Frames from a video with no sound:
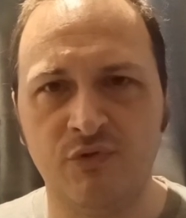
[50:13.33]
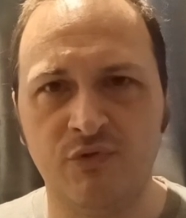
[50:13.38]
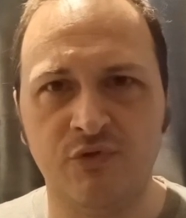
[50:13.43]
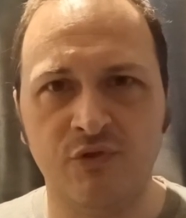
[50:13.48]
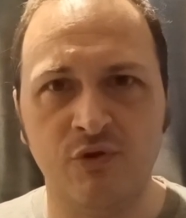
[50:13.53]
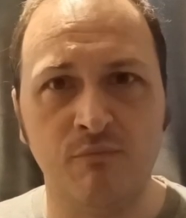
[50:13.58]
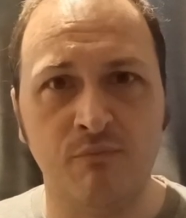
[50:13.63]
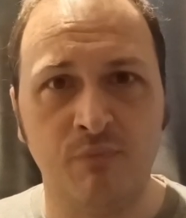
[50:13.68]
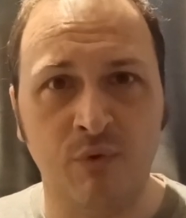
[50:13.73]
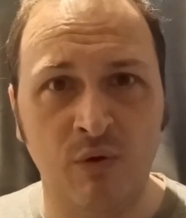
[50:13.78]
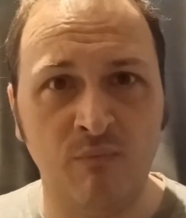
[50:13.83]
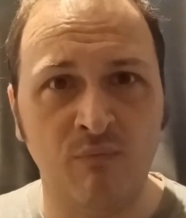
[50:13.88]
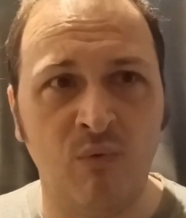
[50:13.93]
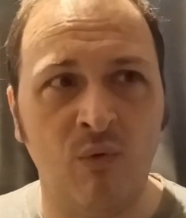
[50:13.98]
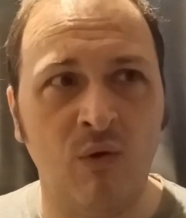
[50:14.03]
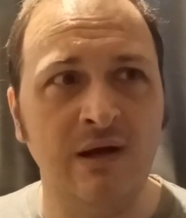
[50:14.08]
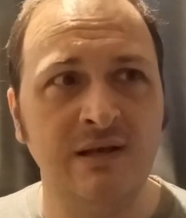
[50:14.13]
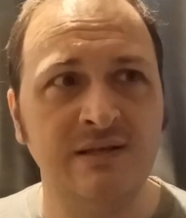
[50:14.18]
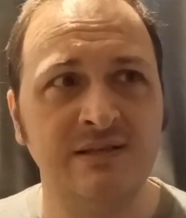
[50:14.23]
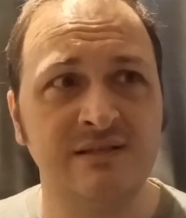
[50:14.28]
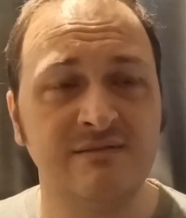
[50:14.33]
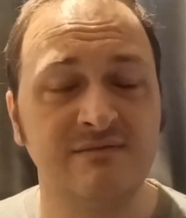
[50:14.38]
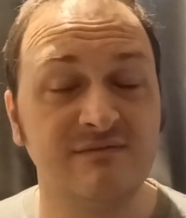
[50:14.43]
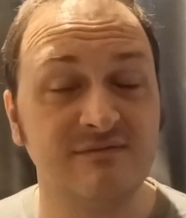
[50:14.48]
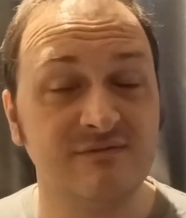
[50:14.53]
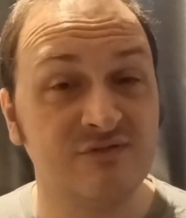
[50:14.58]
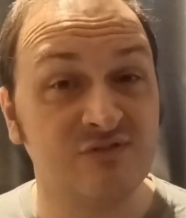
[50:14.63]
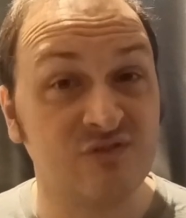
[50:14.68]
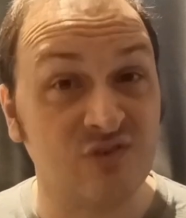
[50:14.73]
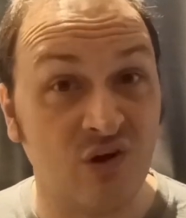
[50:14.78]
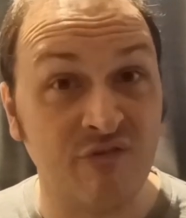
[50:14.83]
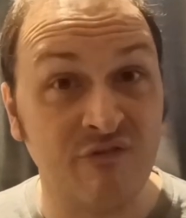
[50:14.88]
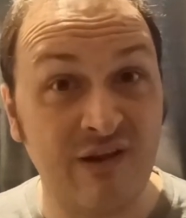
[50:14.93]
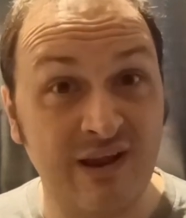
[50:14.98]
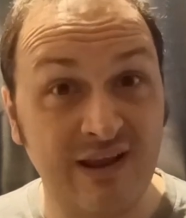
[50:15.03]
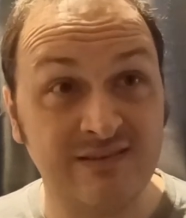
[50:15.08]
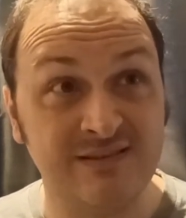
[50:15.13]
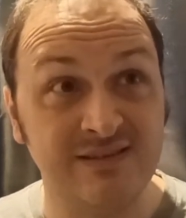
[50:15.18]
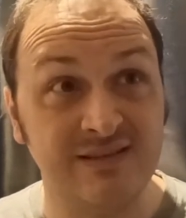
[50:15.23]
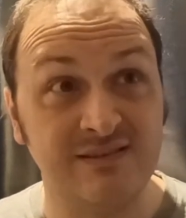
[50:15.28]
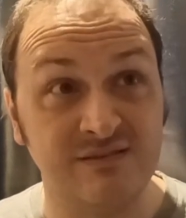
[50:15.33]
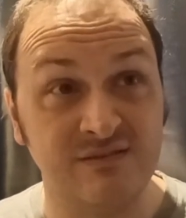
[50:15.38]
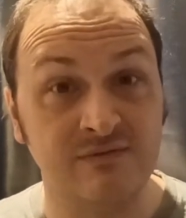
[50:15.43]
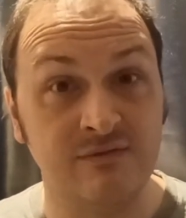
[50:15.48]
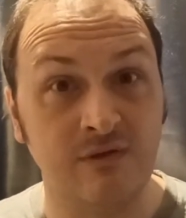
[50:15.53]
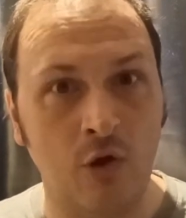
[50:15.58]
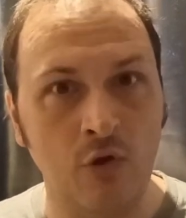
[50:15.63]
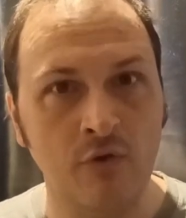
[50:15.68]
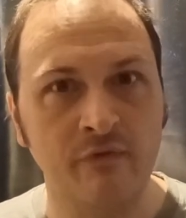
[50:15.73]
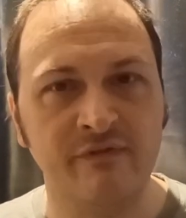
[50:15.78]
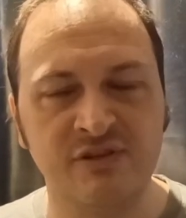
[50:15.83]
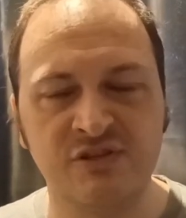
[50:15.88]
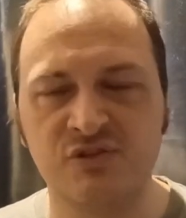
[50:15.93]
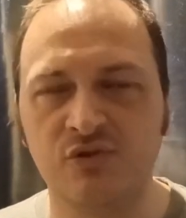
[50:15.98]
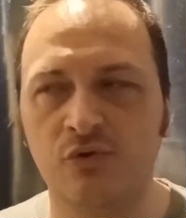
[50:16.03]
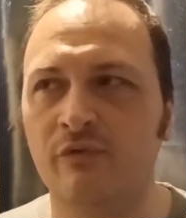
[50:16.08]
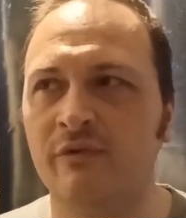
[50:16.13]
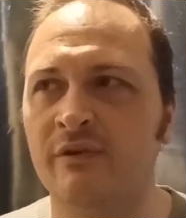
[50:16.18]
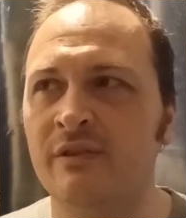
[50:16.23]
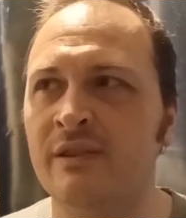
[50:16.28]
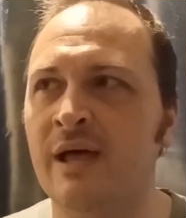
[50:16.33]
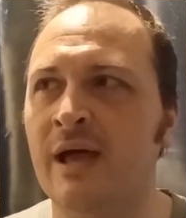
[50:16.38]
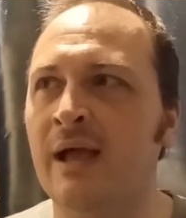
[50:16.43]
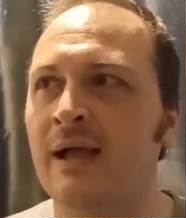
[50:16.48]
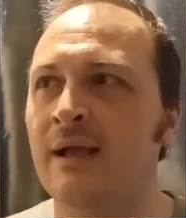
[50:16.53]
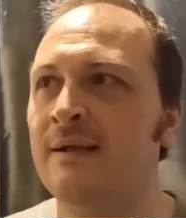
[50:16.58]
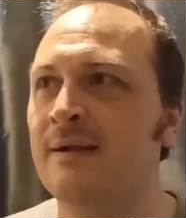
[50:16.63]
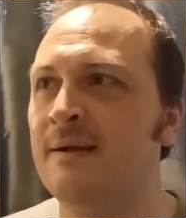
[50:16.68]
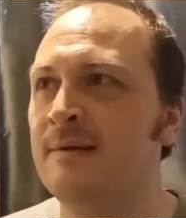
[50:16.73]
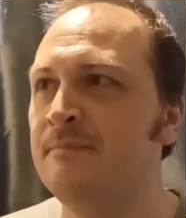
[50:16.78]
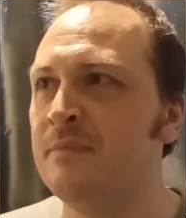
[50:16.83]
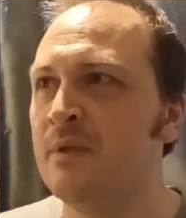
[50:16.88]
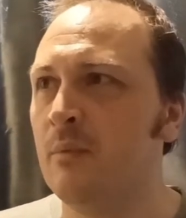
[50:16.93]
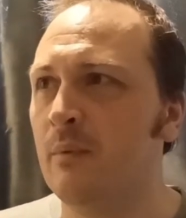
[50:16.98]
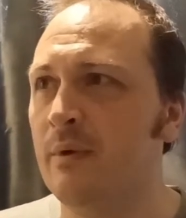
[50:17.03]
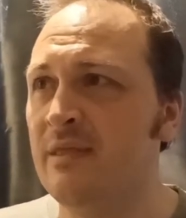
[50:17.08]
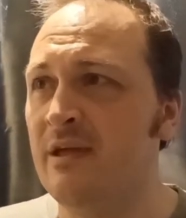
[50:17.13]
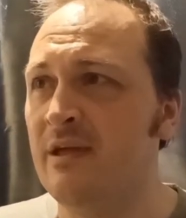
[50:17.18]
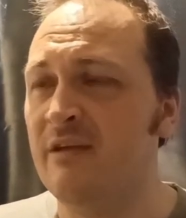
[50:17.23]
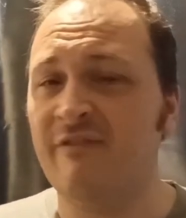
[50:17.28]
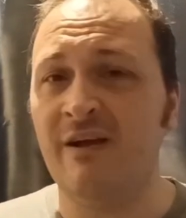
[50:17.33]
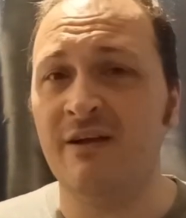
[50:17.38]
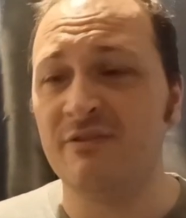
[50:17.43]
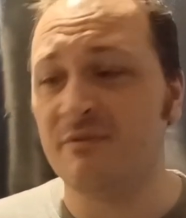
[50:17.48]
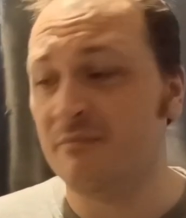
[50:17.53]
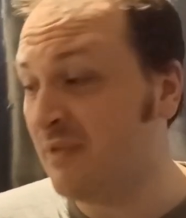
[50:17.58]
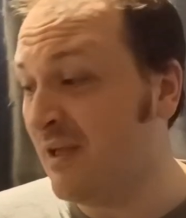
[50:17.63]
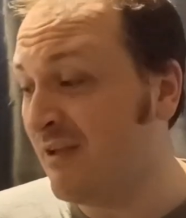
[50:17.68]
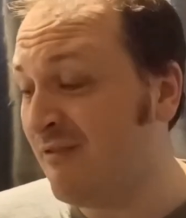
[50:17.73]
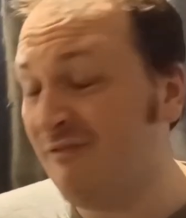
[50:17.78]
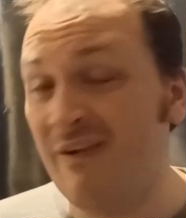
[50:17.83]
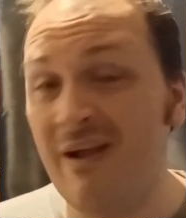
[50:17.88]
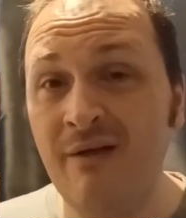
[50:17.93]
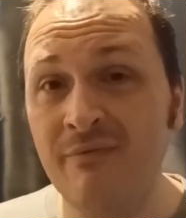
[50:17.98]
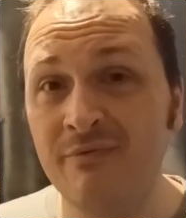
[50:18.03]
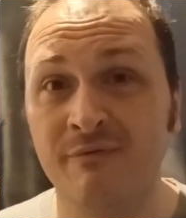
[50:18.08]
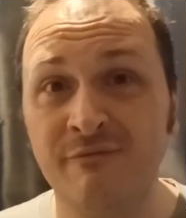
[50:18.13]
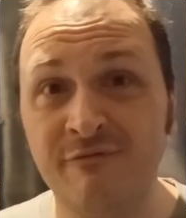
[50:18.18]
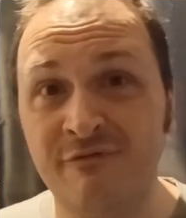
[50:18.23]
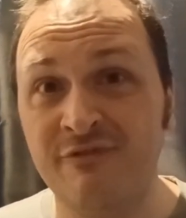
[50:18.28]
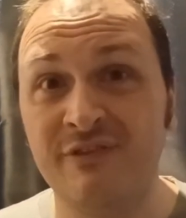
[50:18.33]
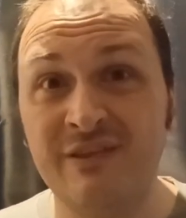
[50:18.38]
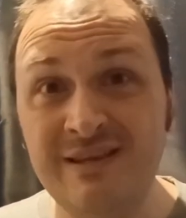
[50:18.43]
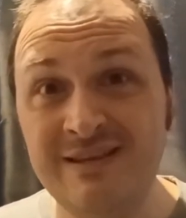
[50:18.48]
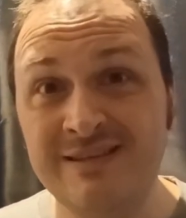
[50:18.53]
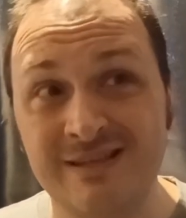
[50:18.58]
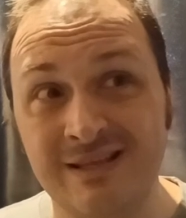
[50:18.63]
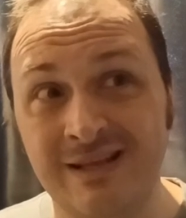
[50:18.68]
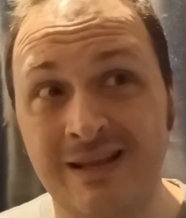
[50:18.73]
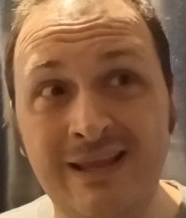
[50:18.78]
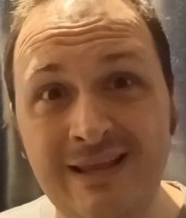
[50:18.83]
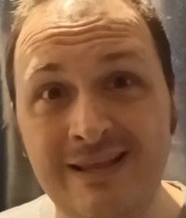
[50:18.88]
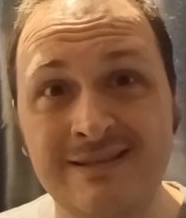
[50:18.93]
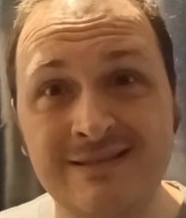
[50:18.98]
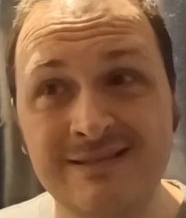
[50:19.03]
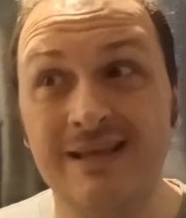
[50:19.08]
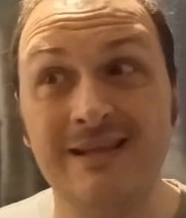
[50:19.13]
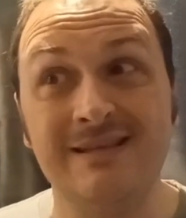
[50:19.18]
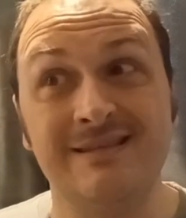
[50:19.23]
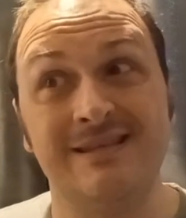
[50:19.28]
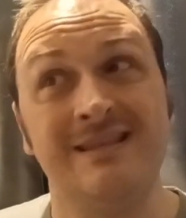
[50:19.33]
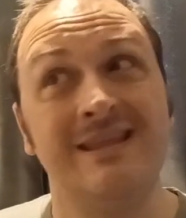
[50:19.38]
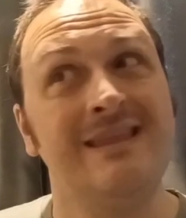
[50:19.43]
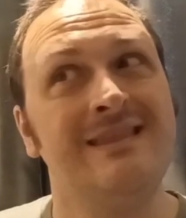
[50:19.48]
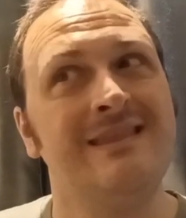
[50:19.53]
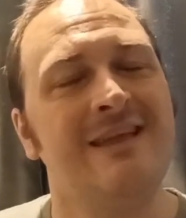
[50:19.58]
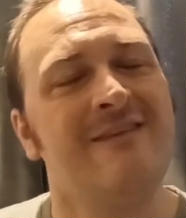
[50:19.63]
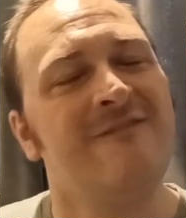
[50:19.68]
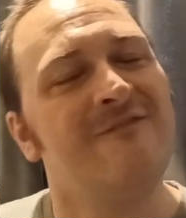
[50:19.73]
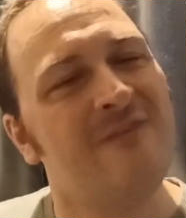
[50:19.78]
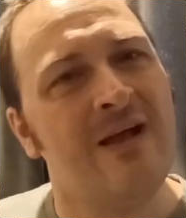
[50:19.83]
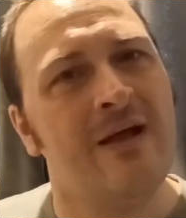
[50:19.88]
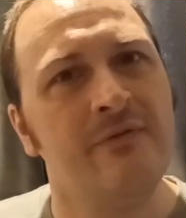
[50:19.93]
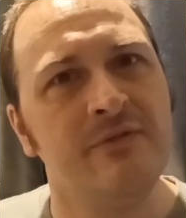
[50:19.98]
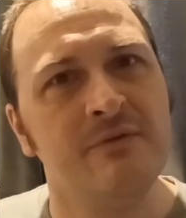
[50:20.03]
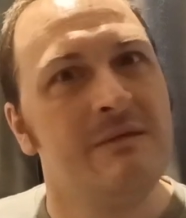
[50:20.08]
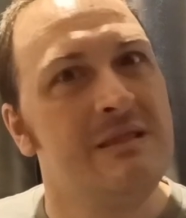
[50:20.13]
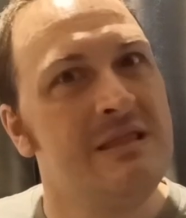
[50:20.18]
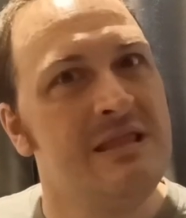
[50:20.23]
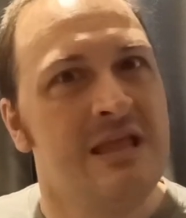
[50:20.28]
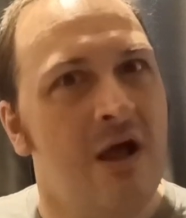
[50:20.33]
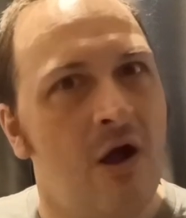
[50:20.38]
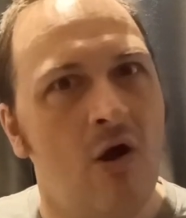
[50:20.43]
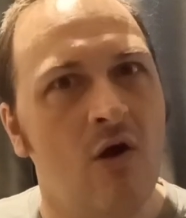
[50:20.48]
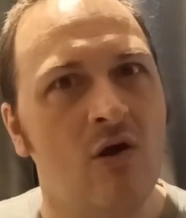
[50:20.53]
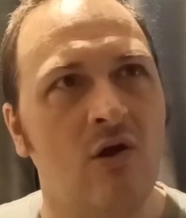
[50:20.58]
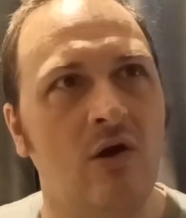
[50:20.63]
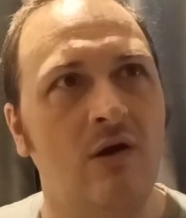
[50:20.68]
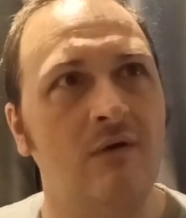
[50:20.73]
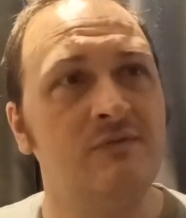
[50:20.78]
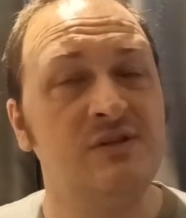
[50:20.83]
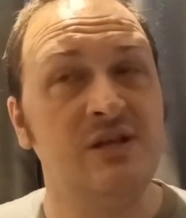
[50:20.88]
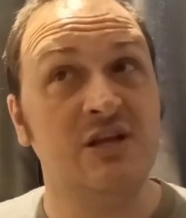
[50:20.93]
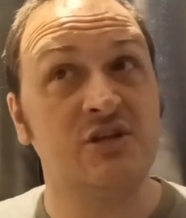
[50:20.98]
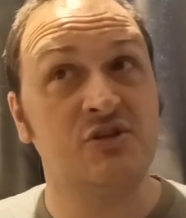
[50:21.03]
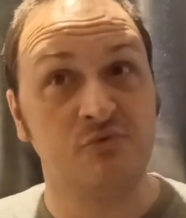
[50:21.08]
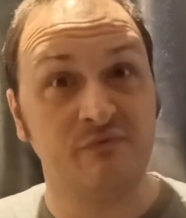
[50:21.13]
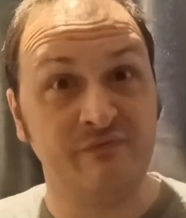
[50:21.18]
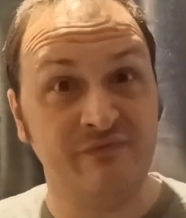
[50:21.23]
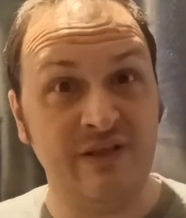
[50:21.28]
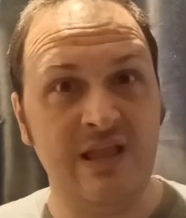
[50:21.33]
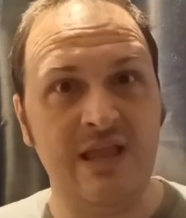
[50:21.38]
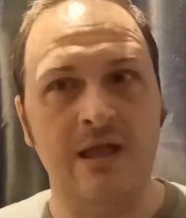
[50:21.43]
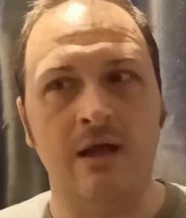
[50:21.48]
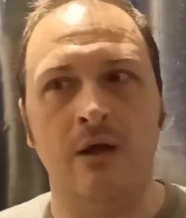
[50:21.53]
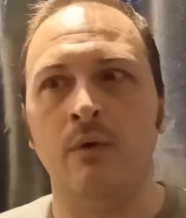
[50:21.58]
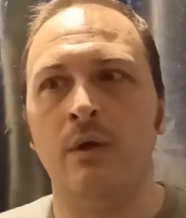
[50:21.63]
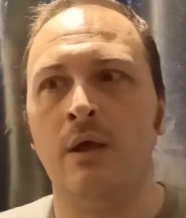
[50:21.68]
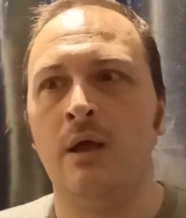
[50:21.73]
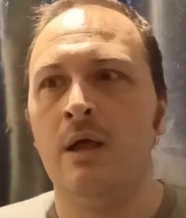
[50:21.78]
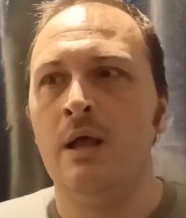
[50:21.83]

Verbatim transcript: that Bob Wise directed and oversaw in that. When they found them, they found them for these deleted scenes, and then they found them in the archive, the actual video.